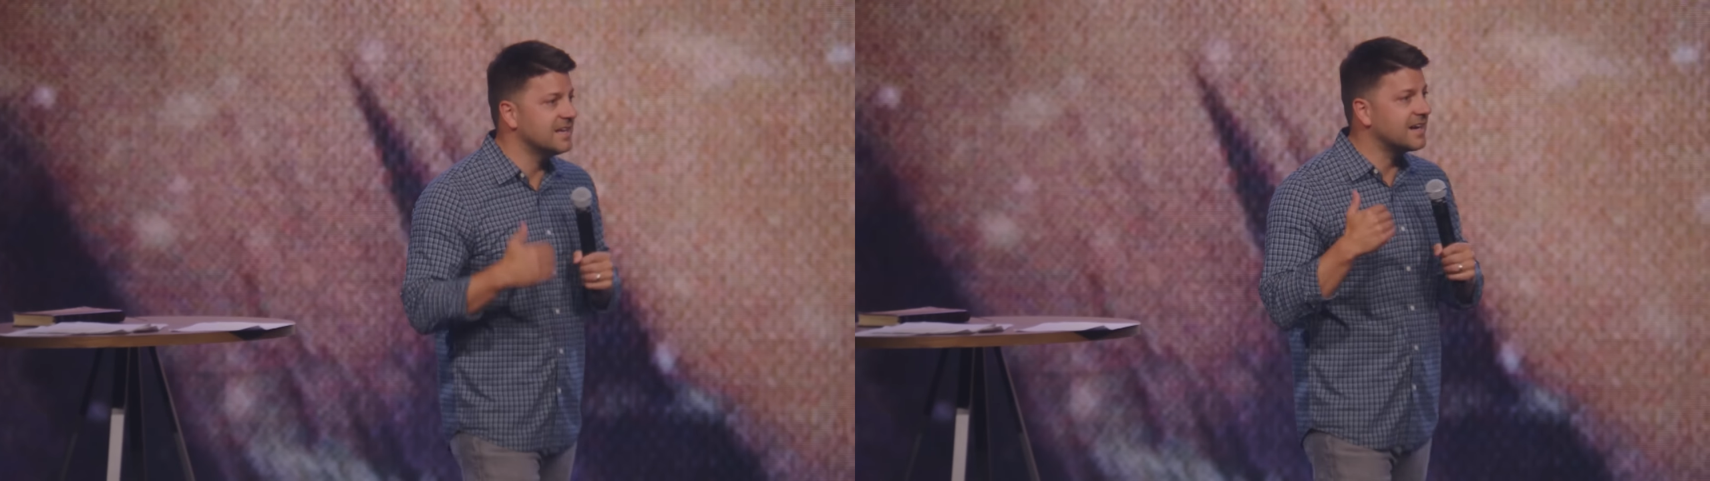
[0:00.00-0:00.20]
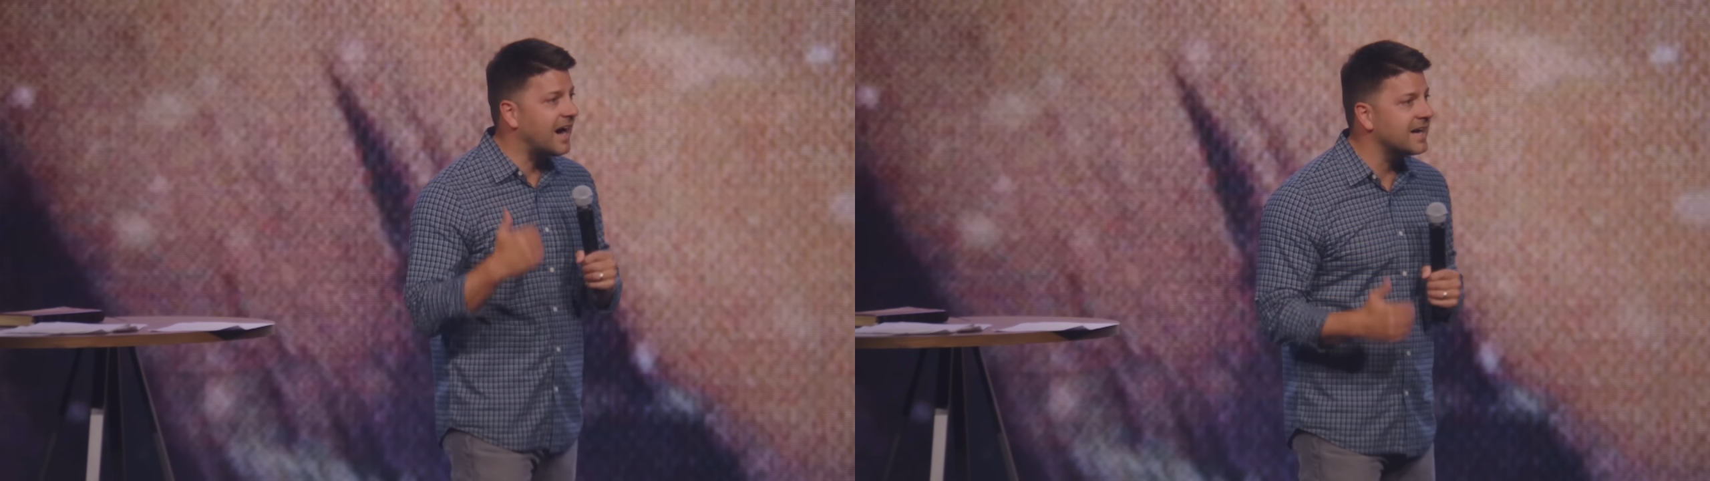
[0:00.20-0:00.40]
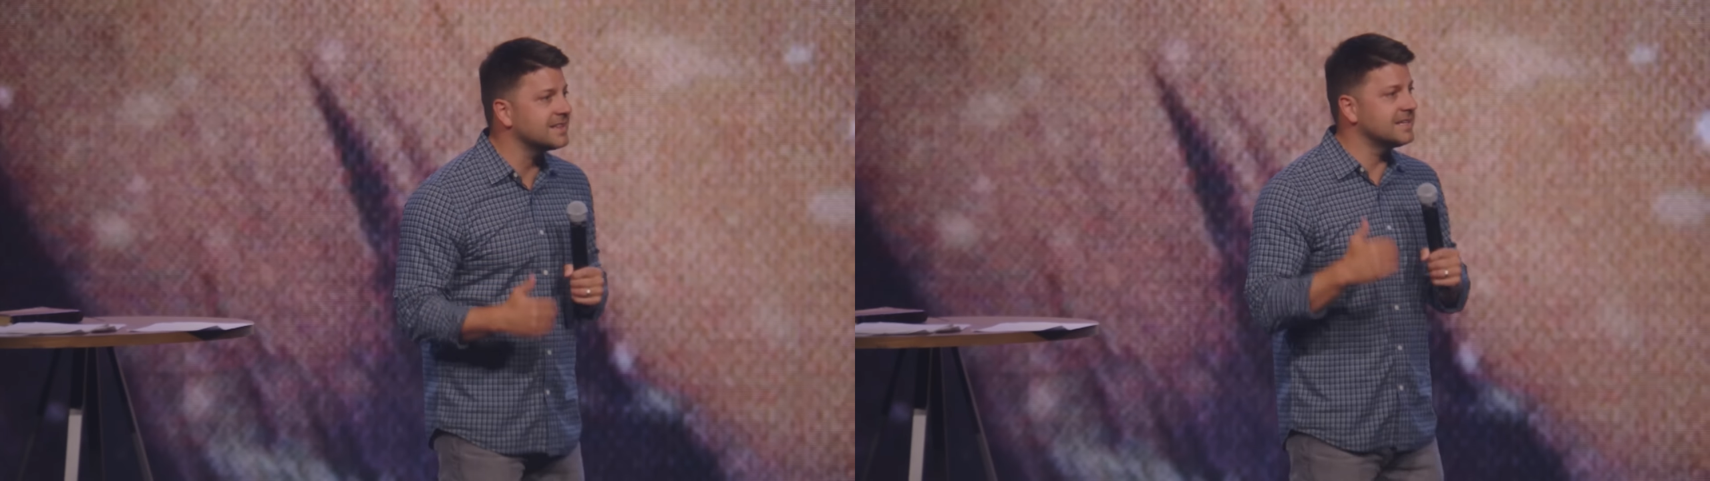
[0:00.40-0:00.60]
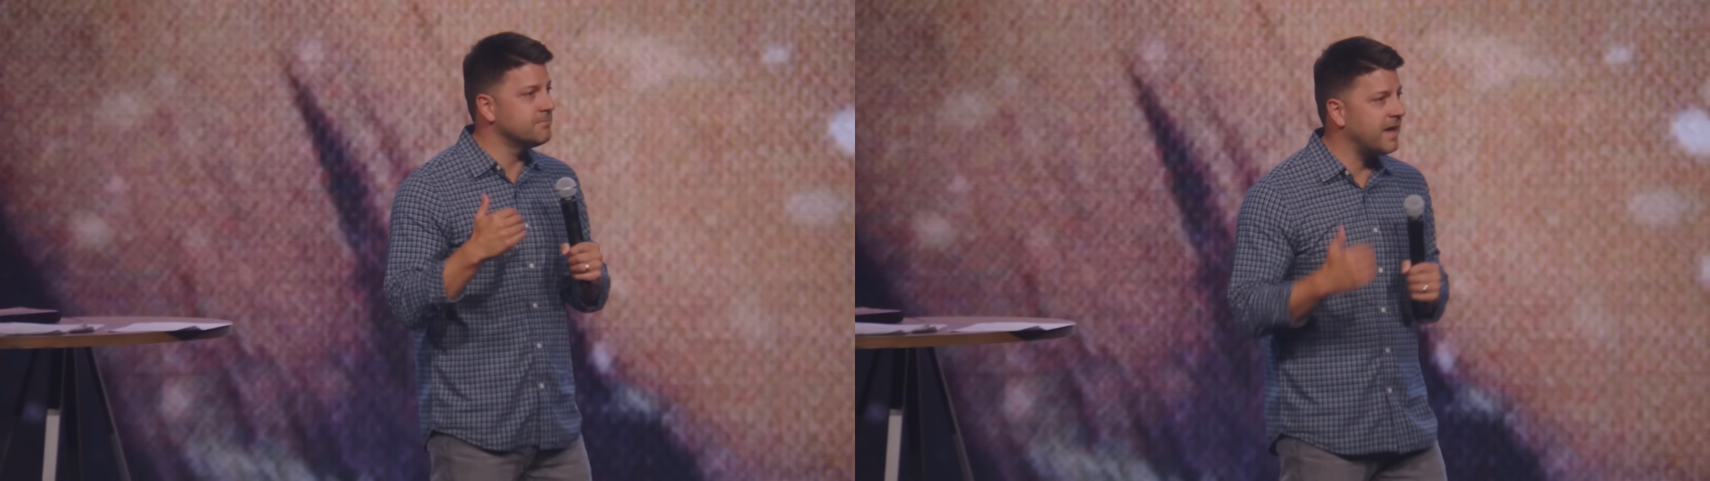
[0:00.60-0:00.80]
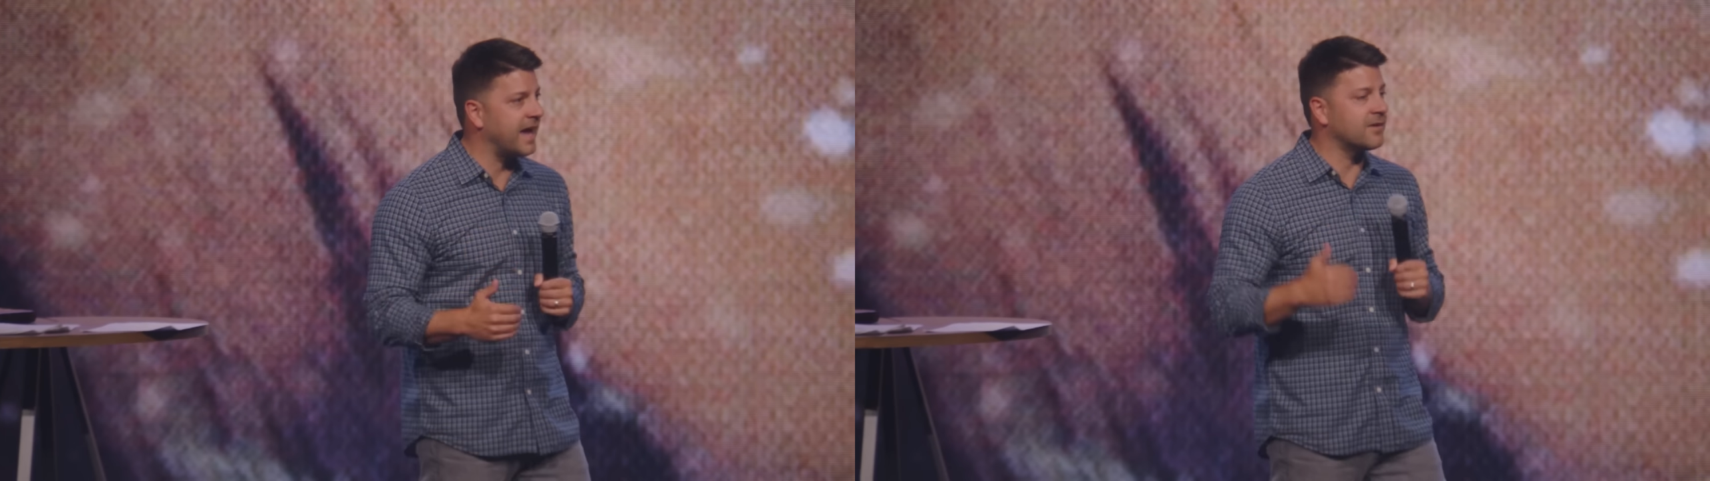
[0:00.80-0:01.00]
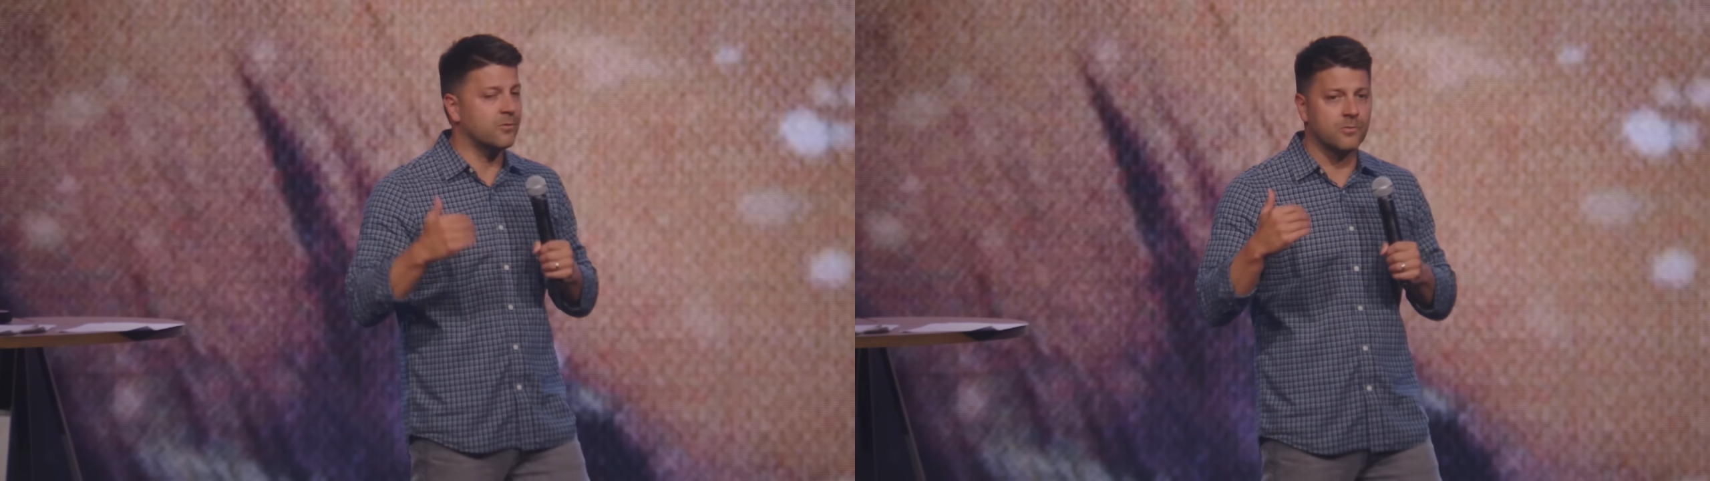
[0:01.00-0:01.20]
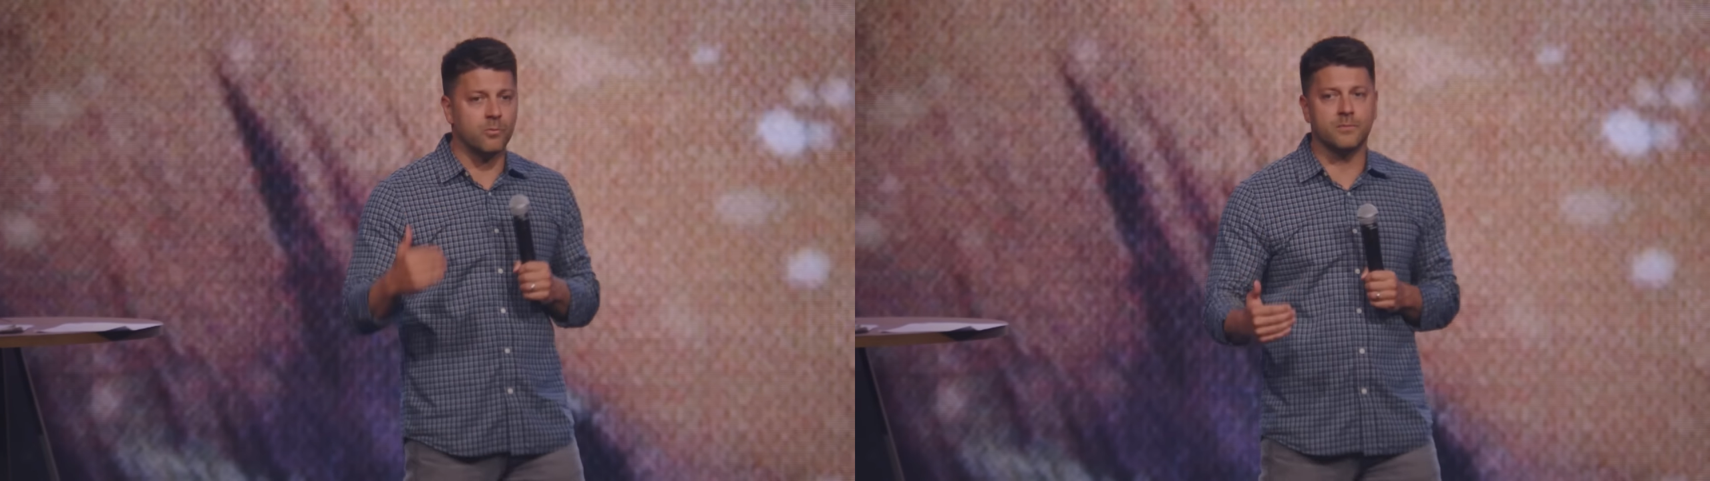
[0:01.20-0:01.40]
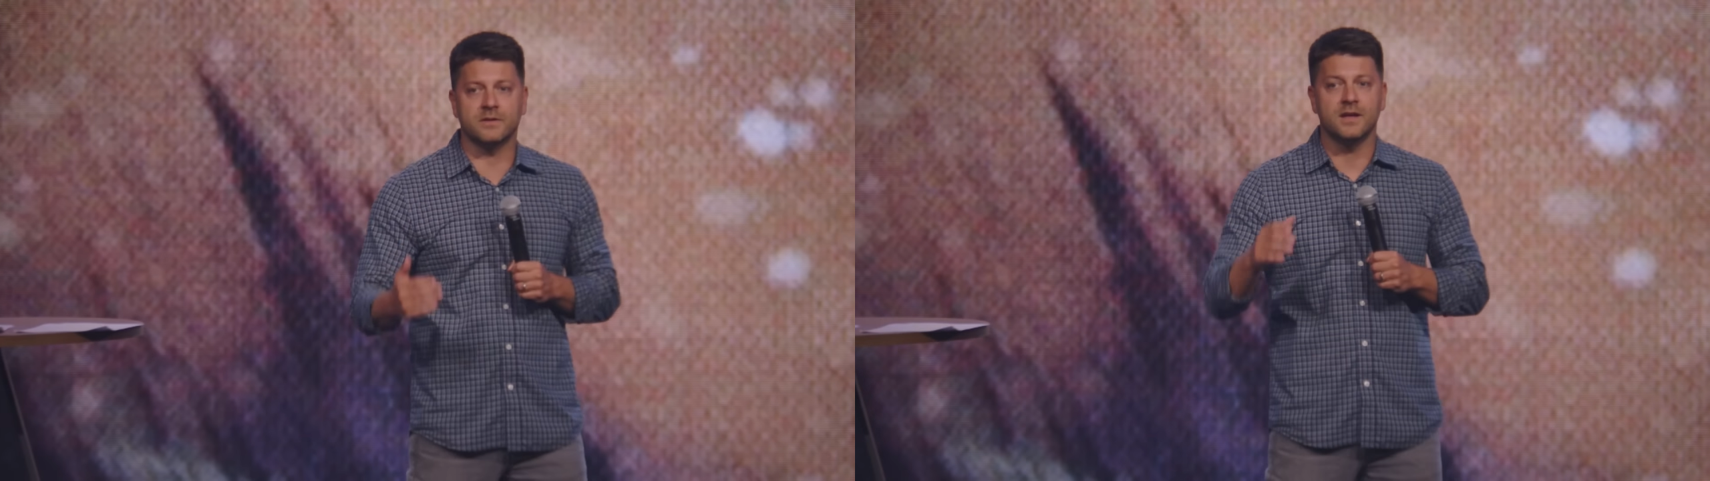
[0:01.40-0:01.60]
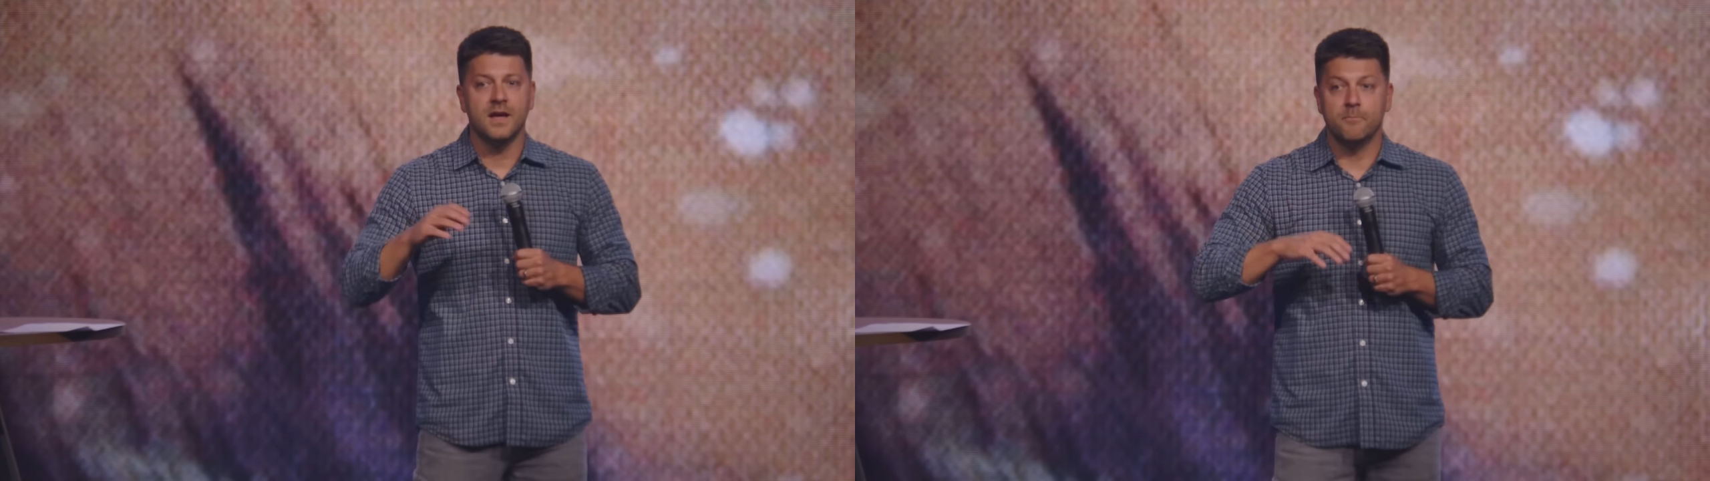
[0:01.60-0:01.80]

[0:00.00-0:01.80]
godly man or woman